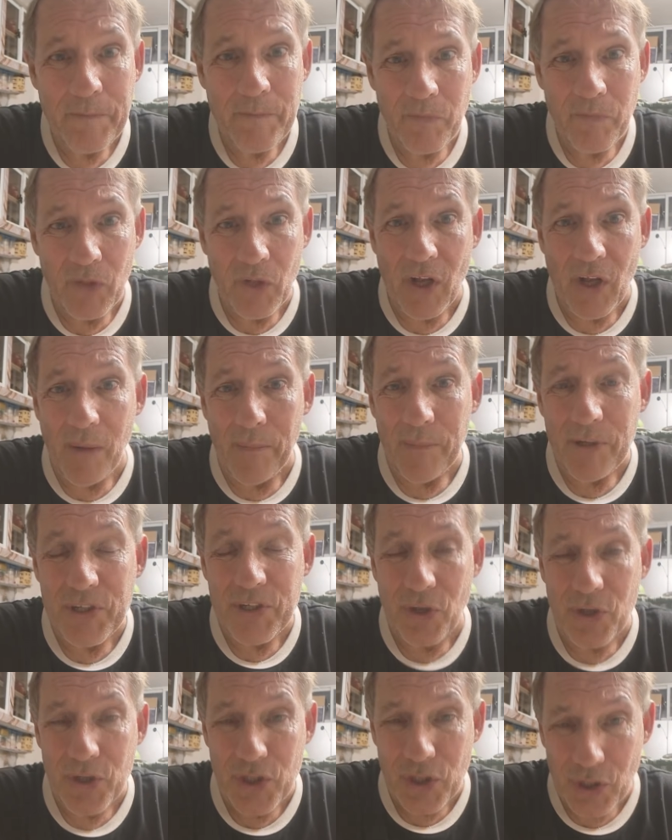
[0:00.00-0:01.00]
The government
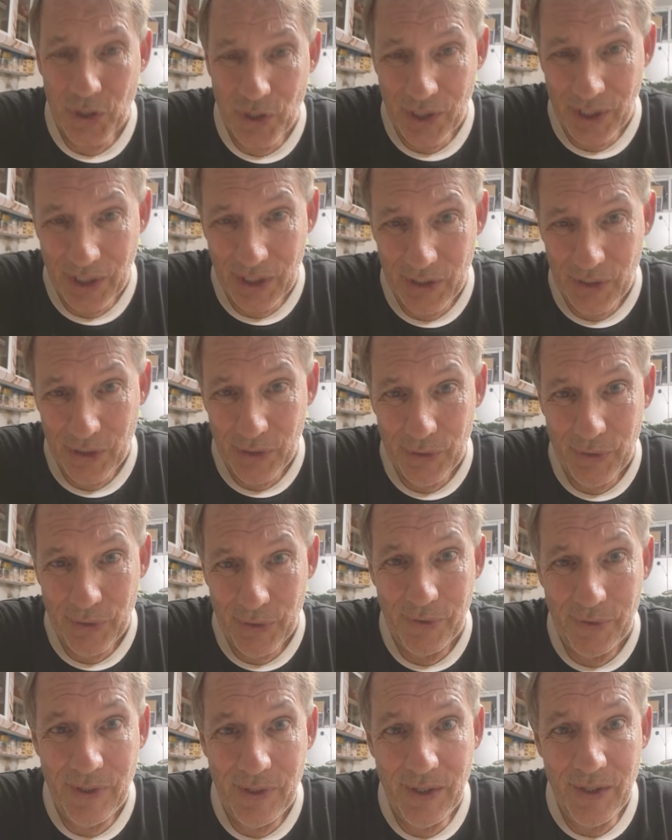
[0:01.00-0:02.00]
starts looking at
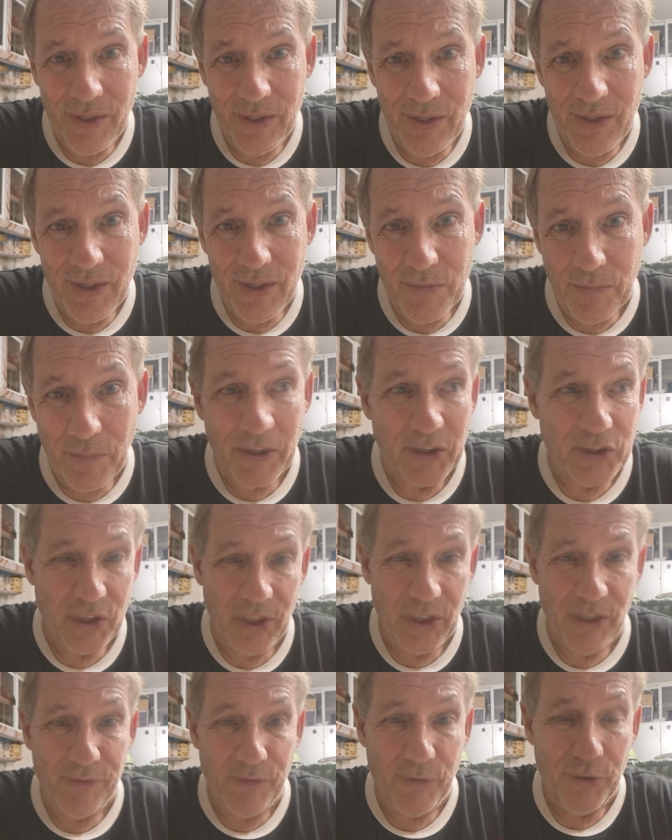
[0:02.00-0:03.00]
you,
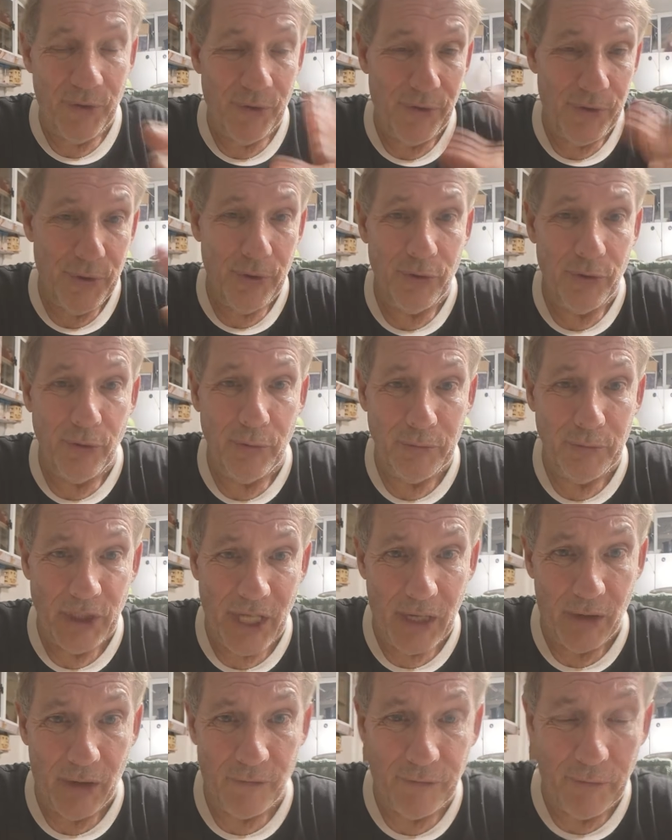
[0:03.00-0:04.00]
especially if you're a YouTube
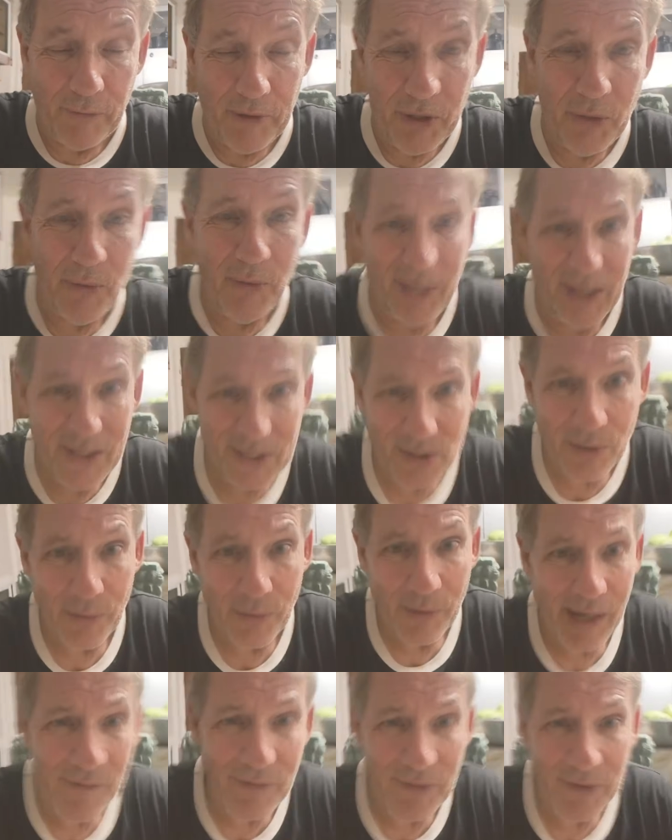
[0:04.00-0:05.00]
channel from the US or
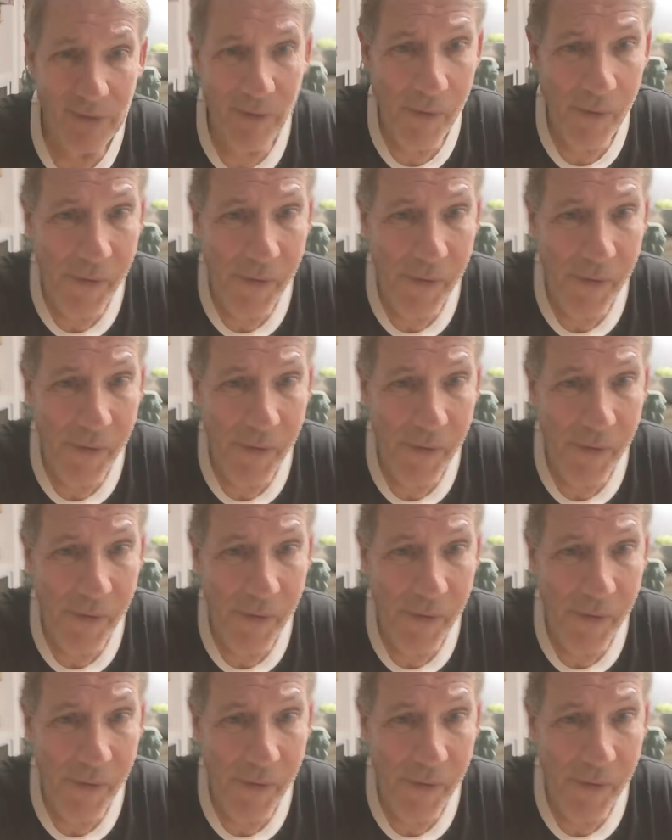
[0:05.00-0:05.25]
whatever.